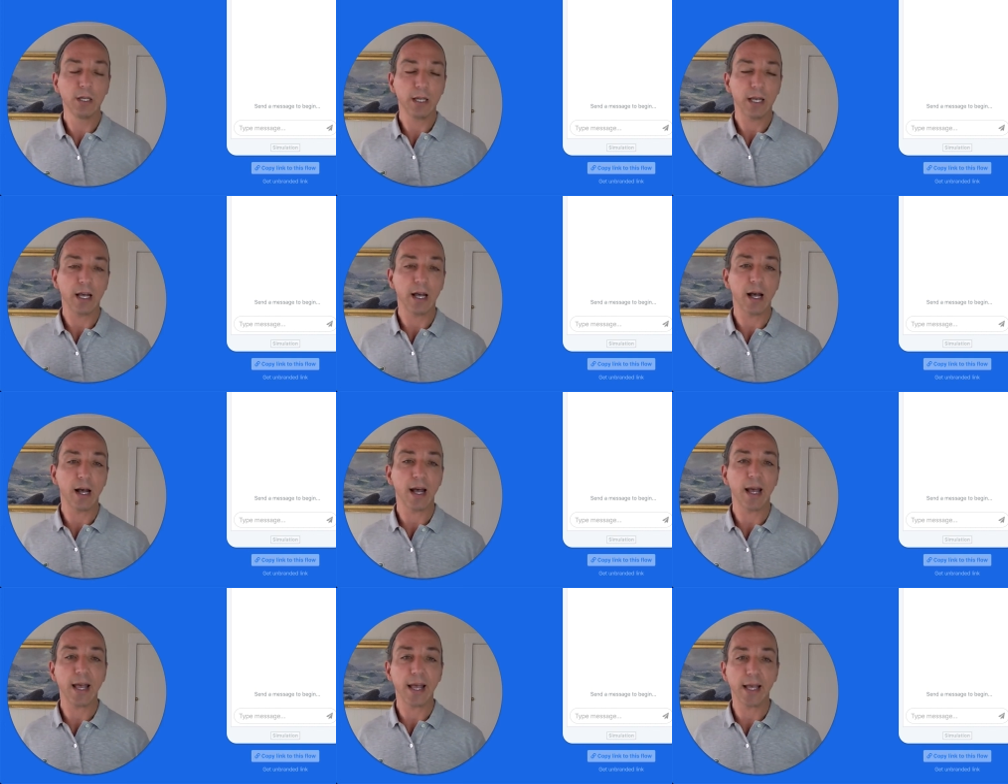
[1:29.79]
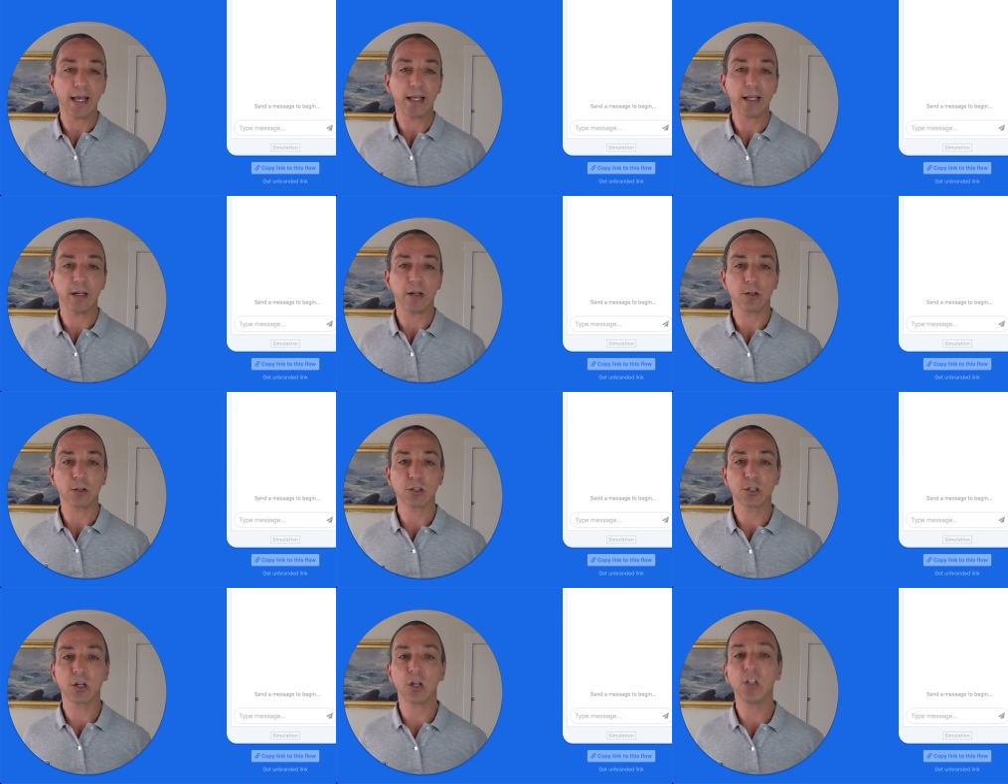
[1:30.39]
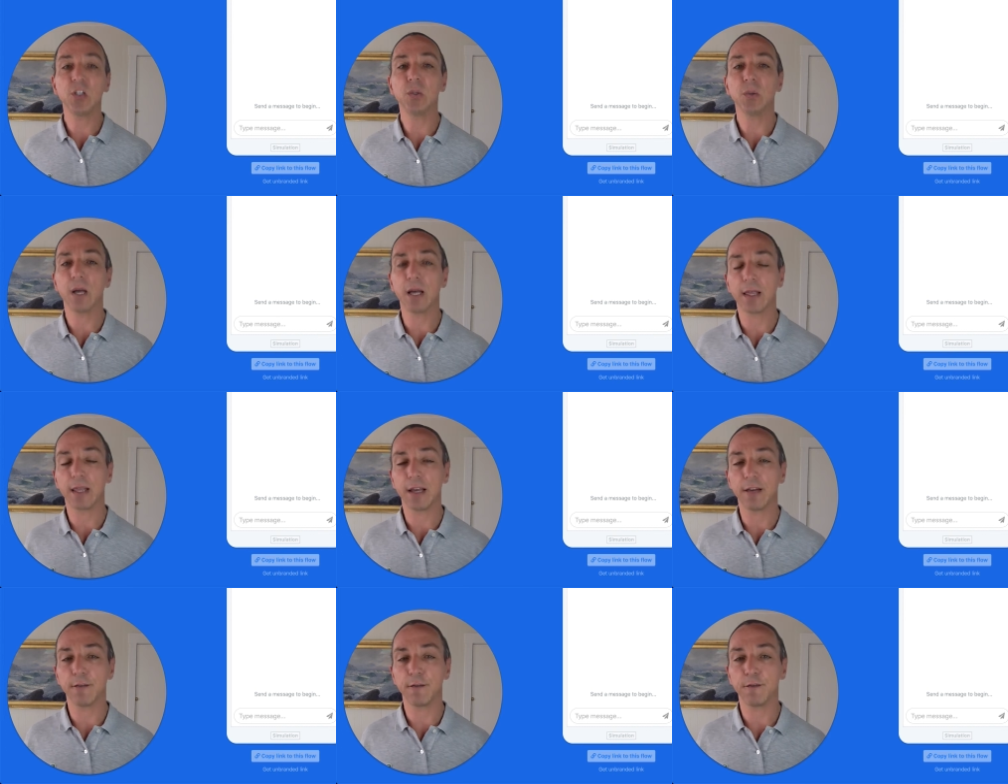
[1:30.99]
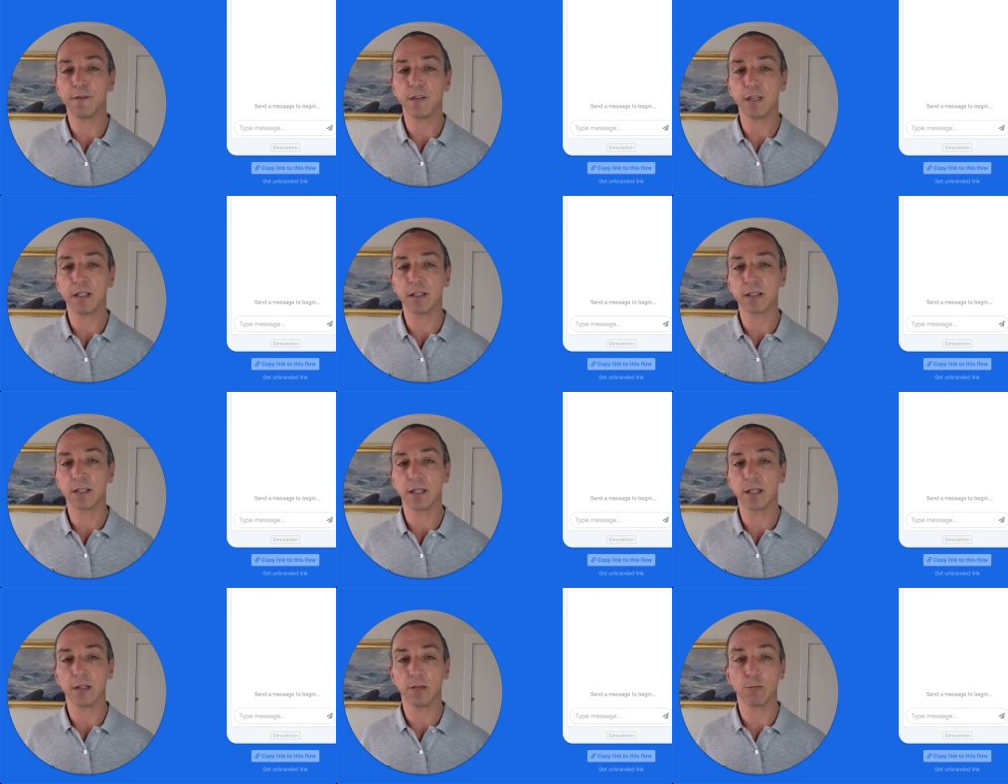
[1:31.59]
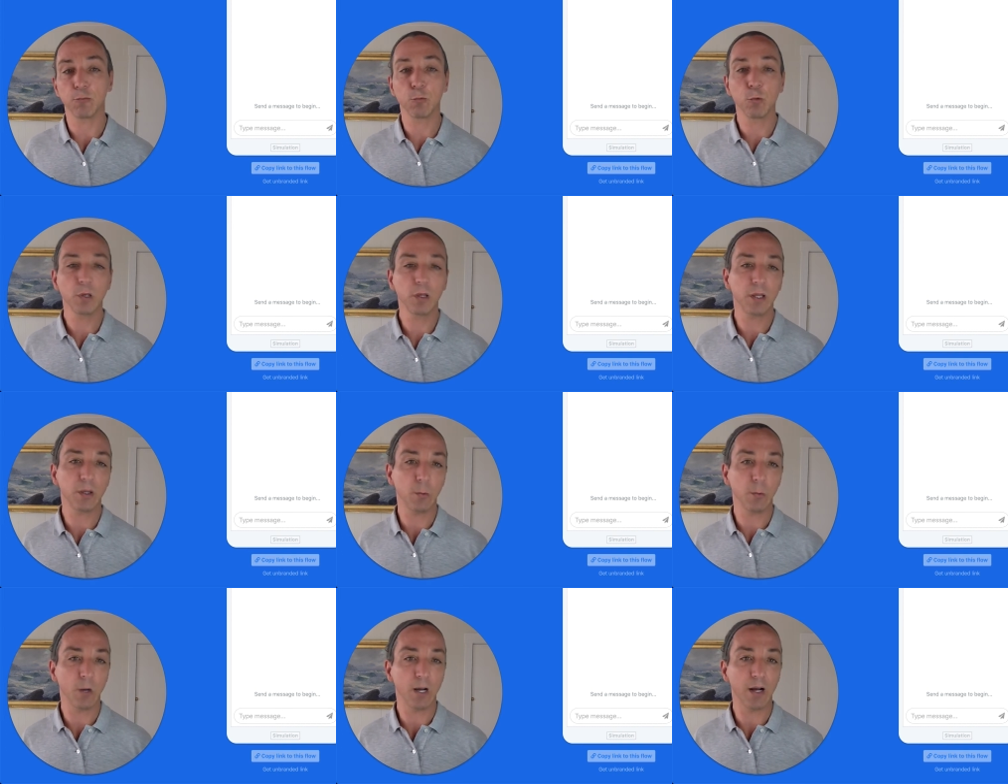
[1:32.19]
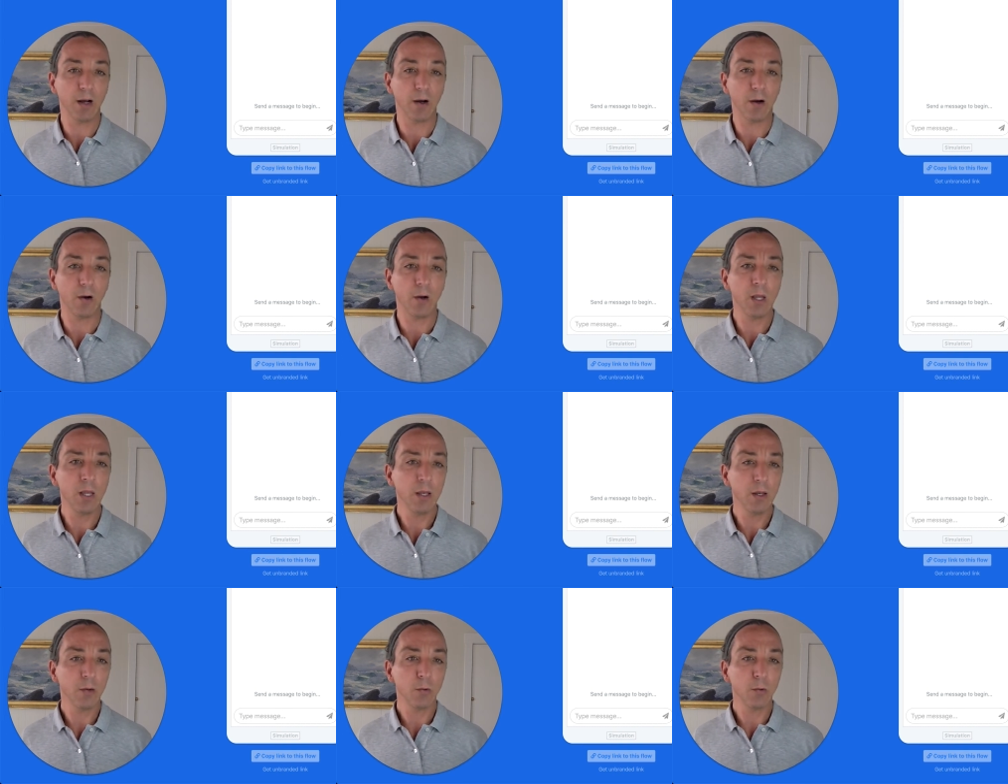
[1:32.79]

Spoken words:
and I'll show you how that fits in really well